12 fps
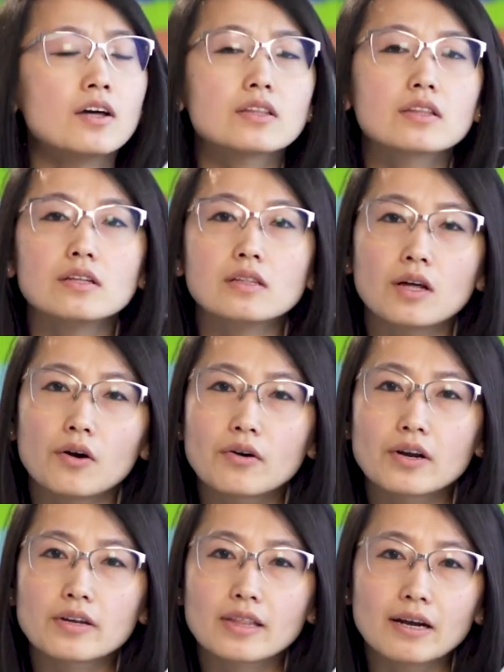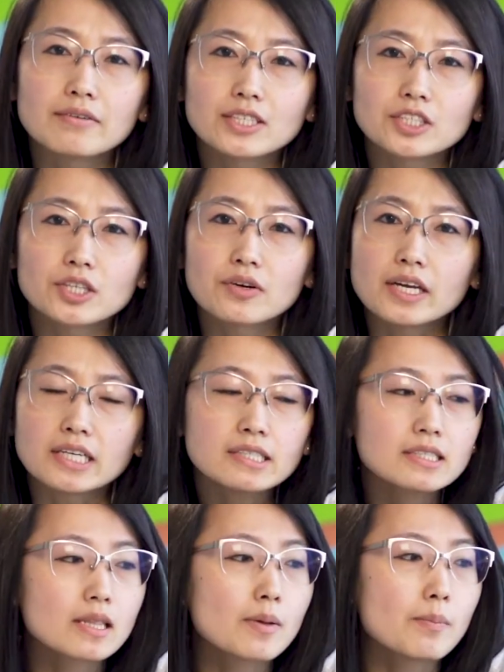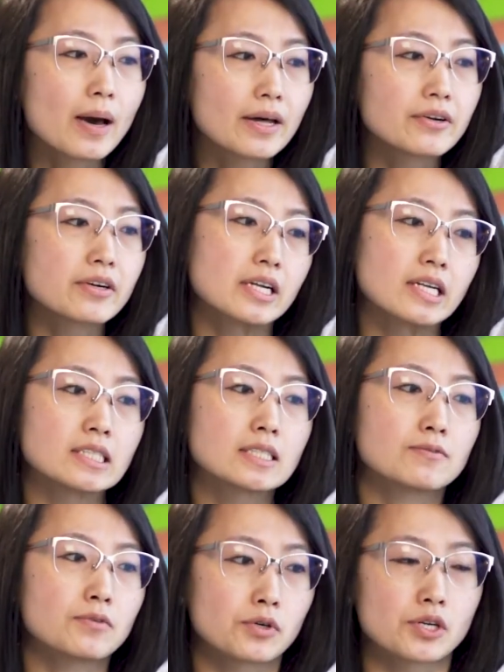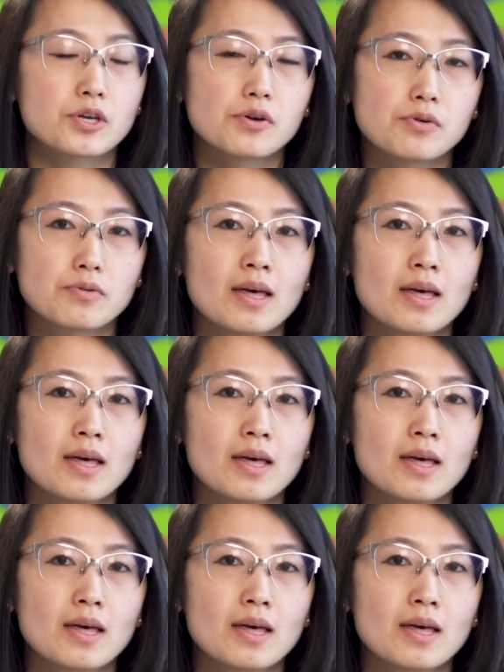The lower that ratio is, the better it is for you.